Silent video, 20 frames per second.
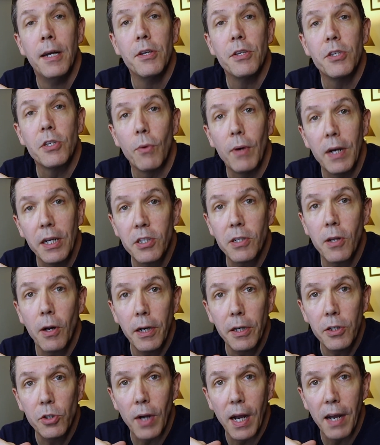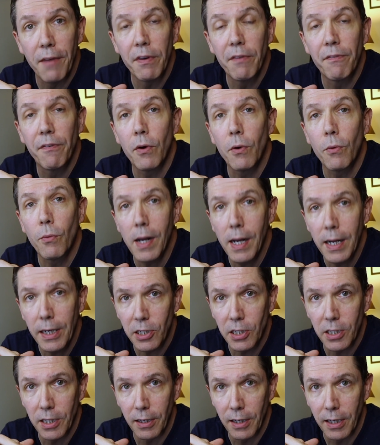So I started driving for a
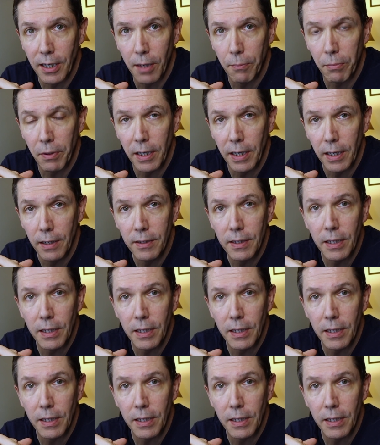rideshare company.